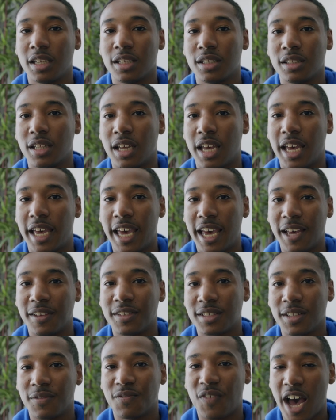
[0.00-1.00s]

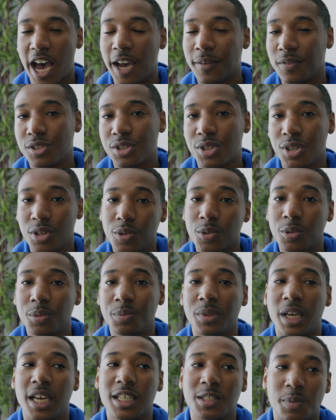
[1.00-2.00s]
S5
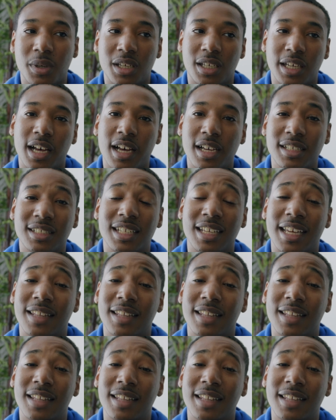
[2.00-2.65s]
II is because